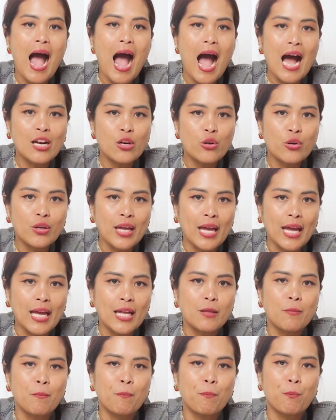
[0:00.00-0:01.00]

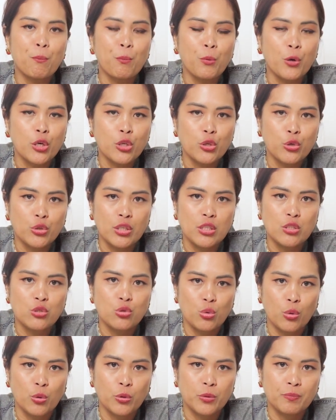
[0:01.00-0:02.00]
Allocate per unit
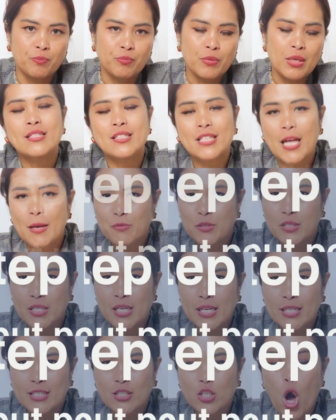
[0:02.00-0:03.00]
sold. Step
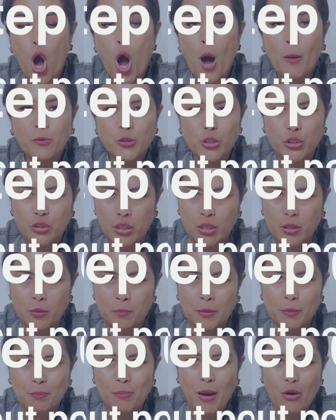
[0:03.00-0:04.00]
6,
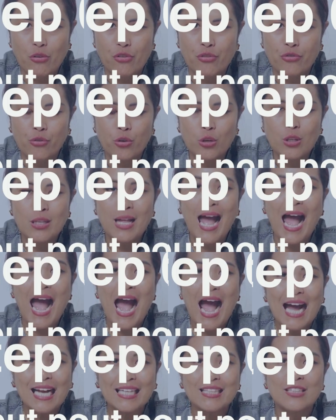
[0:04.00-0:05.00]
optional but powerful,
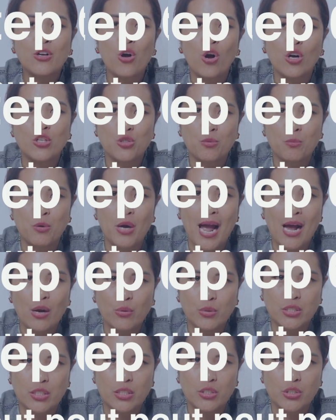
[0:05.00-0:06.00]
add customer
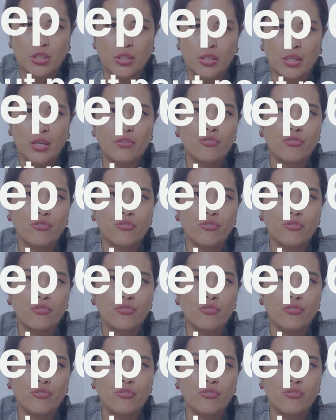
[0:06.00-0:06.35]
acquisition.